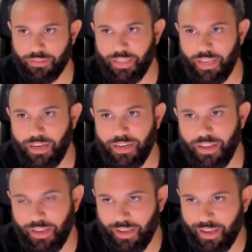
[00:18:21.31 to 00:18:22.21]

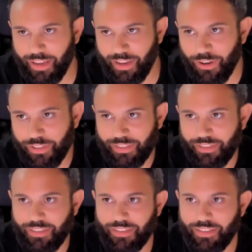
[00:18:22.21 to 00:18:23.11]
Then I got
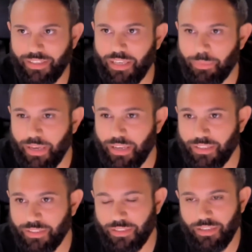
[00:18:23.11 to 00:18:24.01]

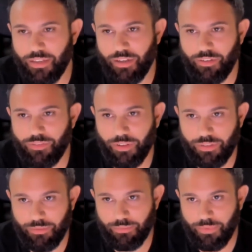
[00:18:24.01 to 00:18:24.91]
emails
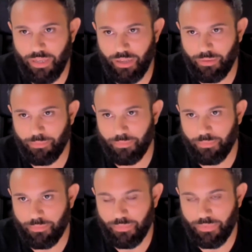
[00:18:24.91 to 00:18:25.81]
from
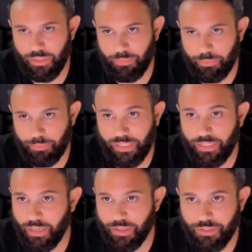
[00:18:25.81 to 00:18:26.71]
the
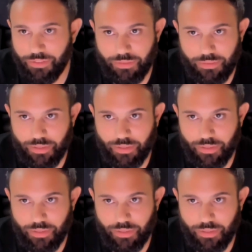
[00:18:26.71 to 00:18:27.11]
maintainers